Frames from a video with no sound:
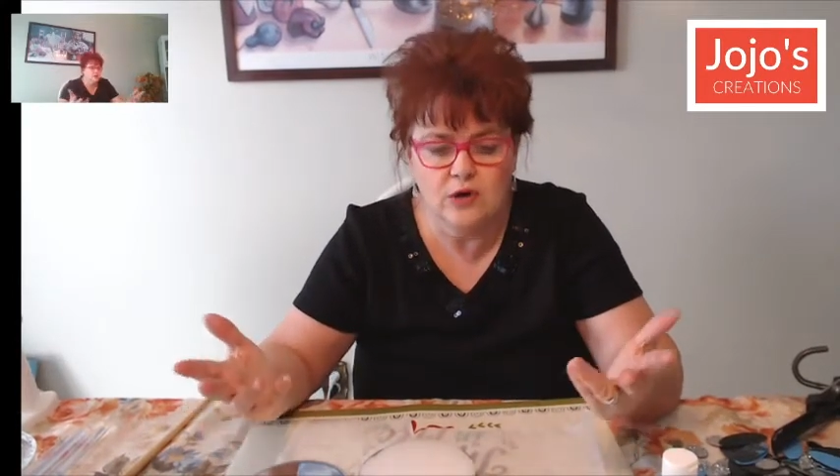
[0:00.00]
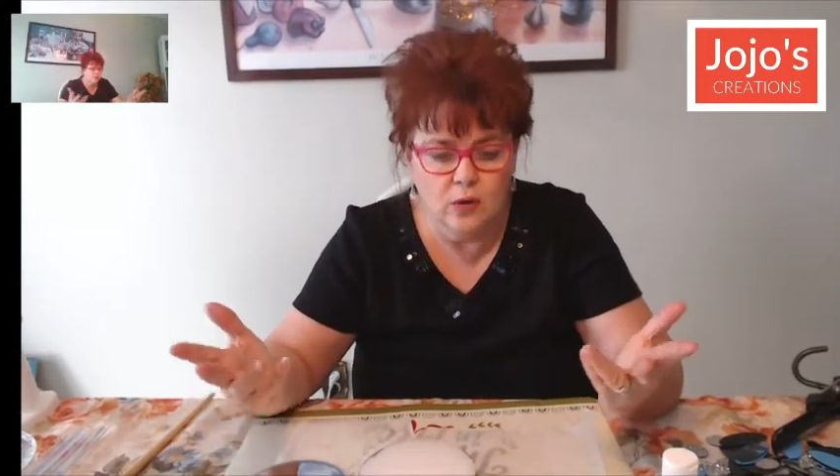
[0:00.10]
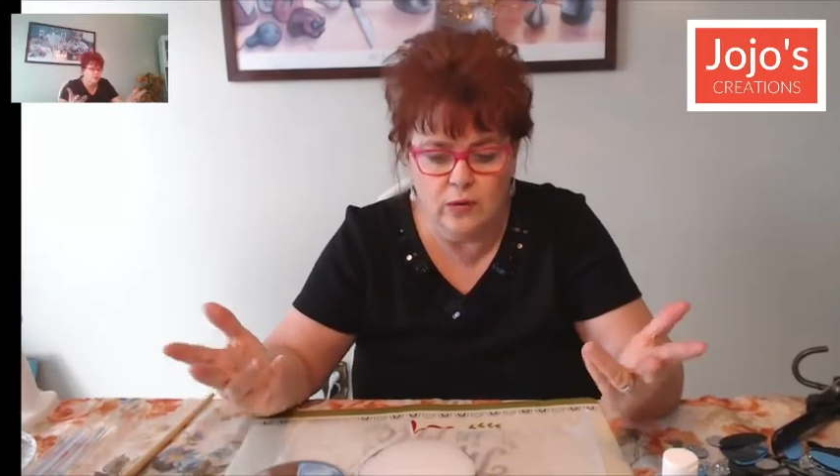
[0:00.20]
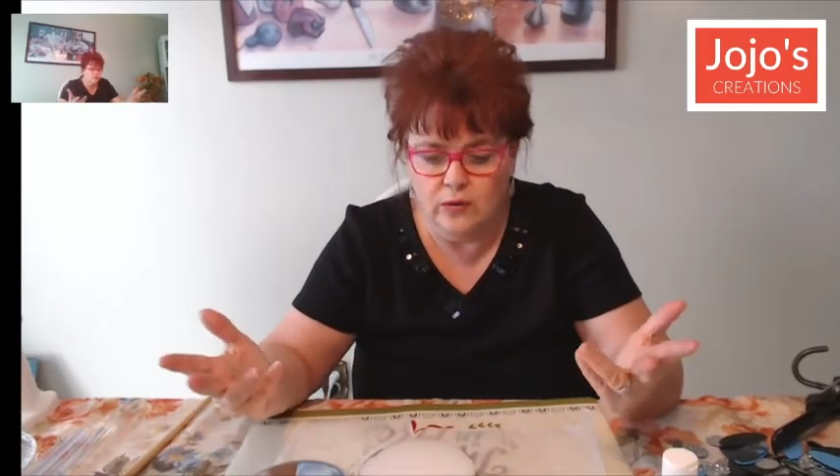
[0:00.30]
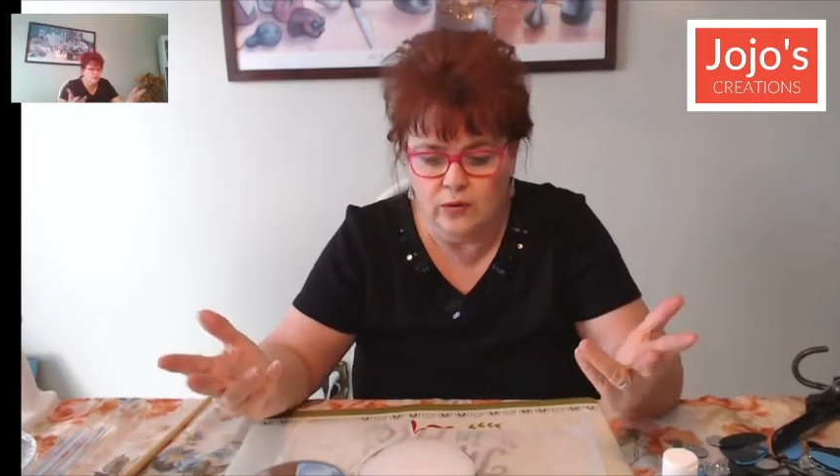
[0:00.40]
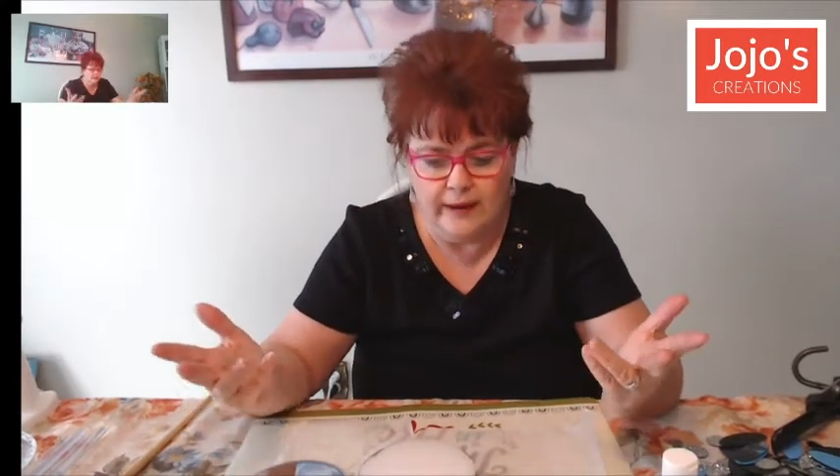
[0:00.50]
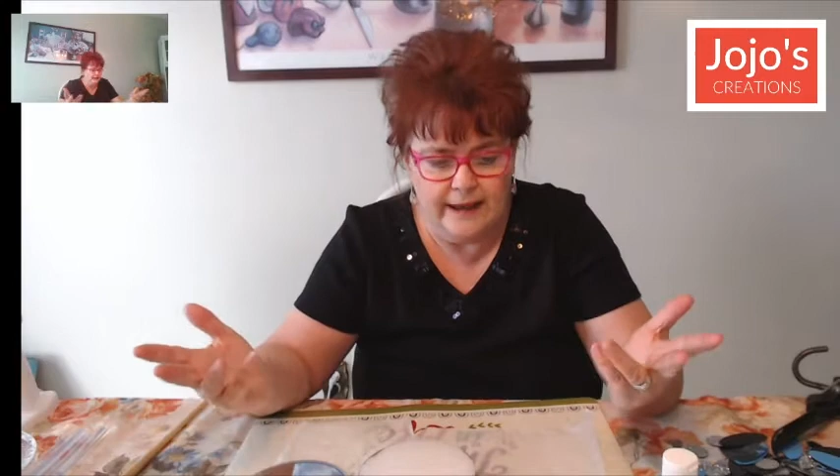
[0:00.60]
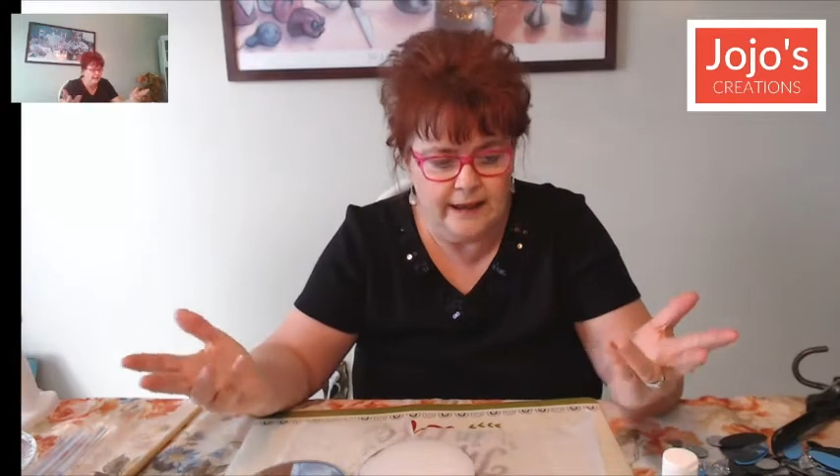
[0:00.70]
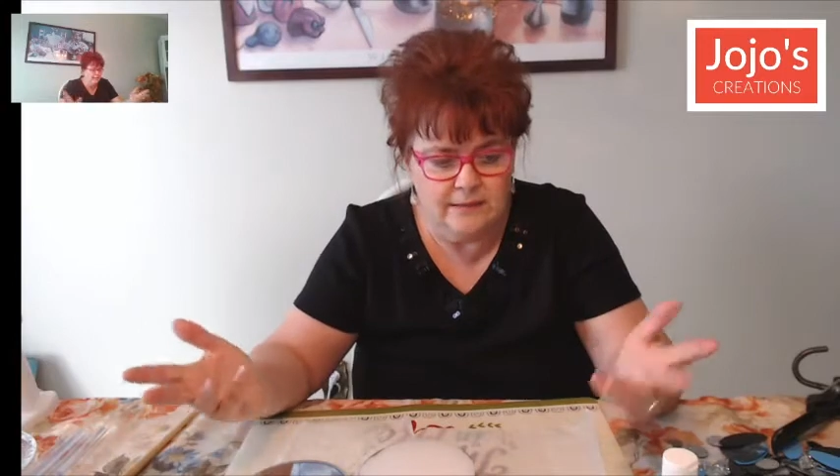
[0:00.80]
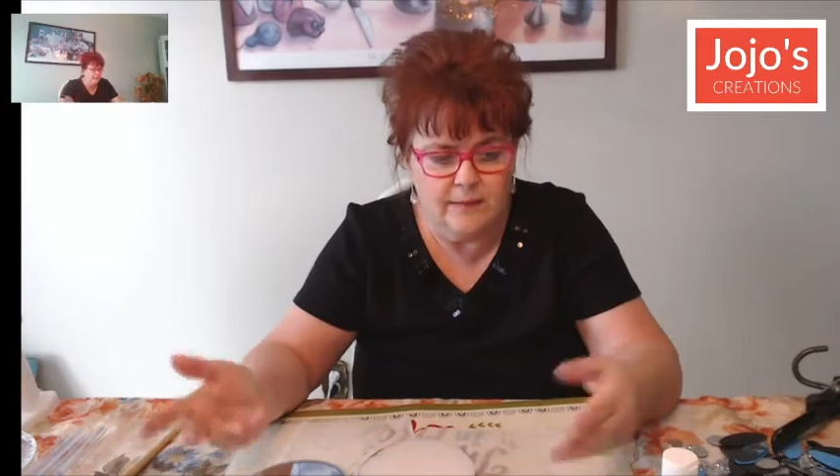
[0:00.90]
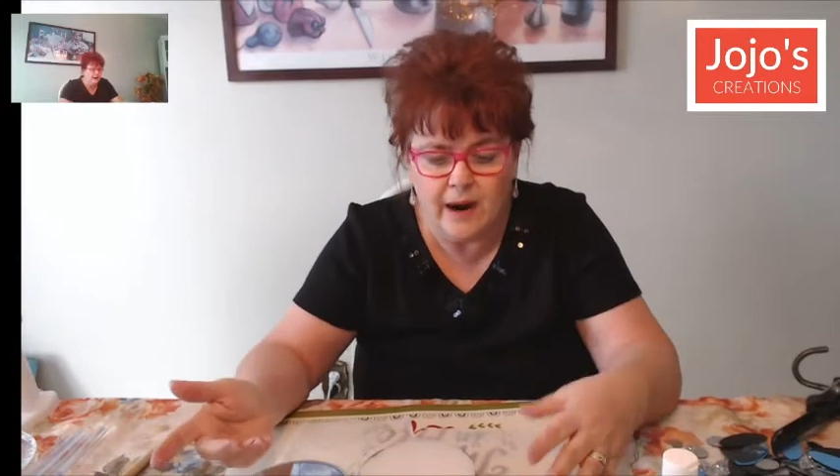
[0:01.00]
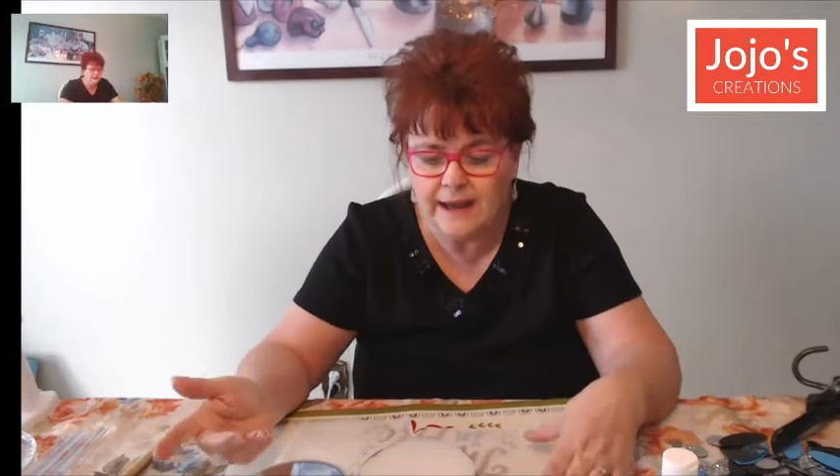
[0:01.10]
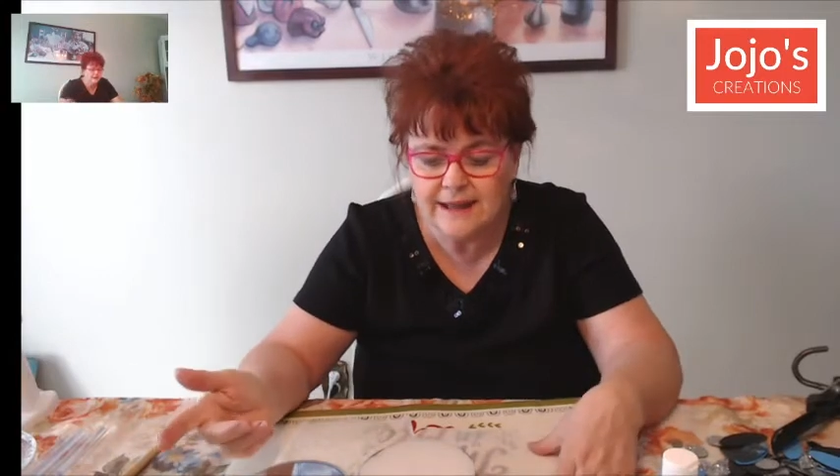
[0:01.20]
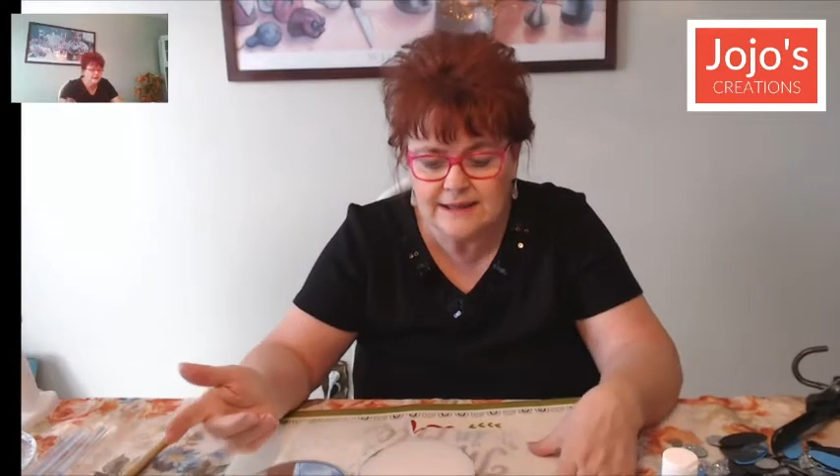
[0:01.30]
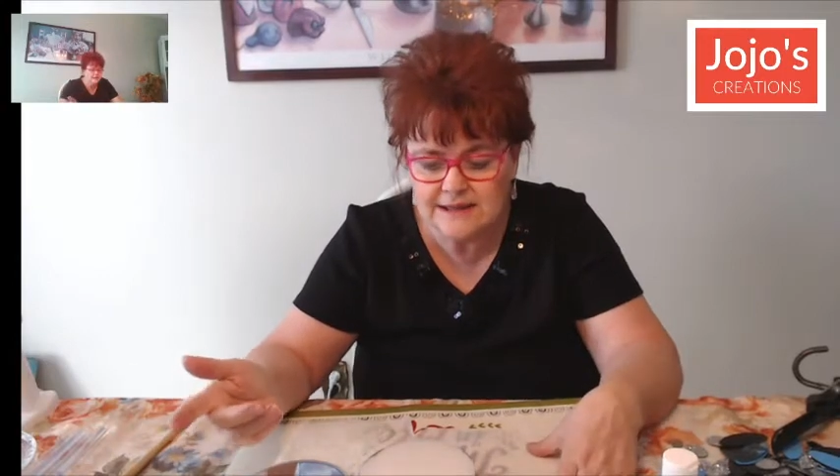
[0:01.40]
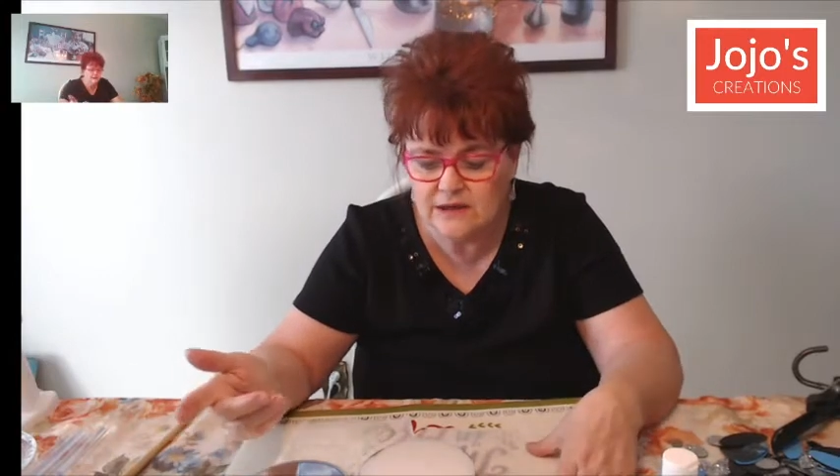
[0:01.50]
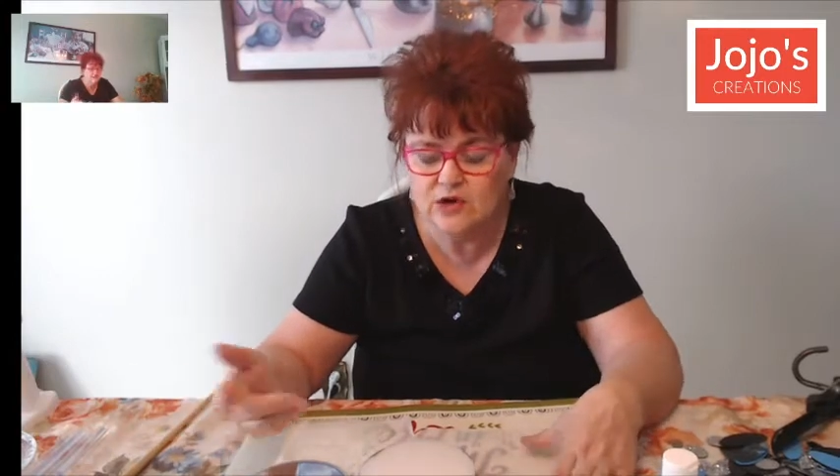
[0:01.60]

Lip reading: go and buy it,